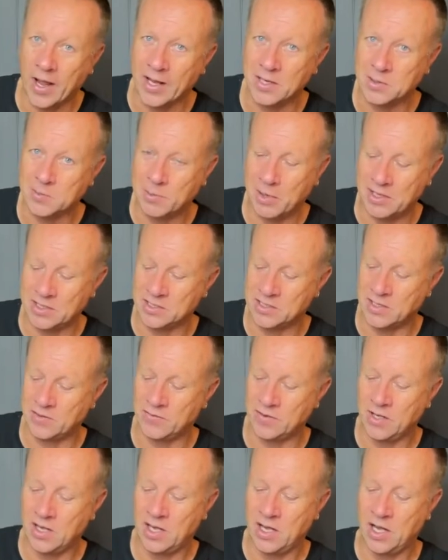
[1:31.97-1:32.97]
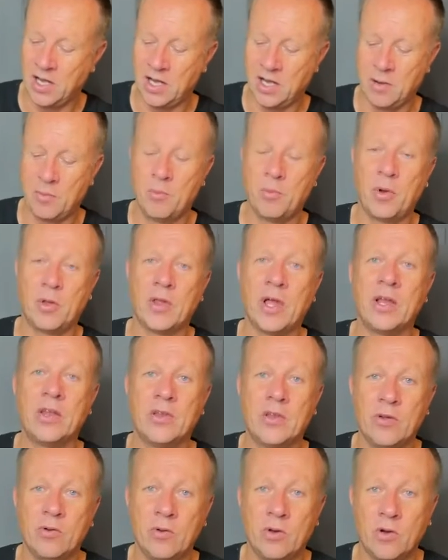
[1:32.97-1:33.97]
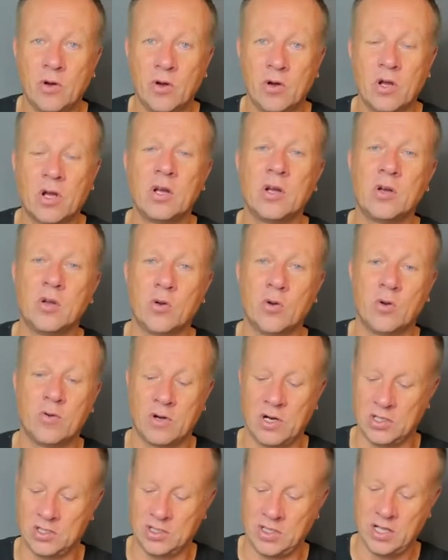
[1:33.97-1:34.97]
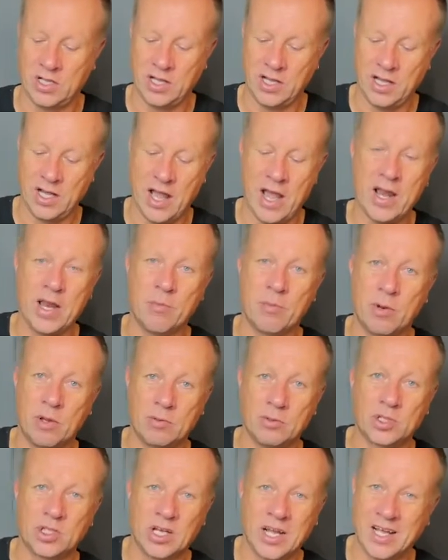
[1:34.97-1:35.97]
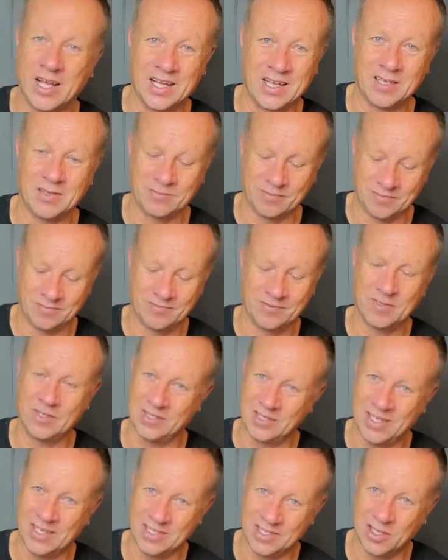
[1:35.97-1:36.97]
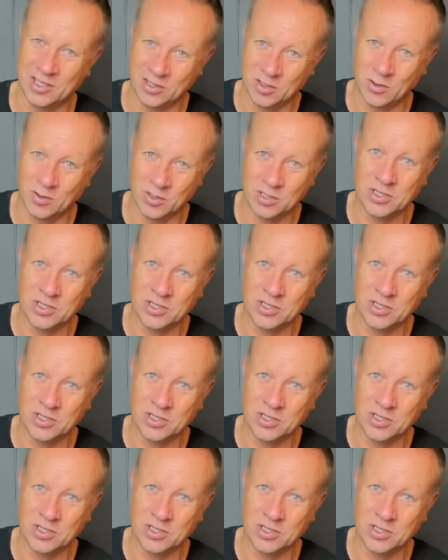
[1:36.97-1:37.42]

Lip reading: expensive, but they do look glorious. Any blue snake, it does look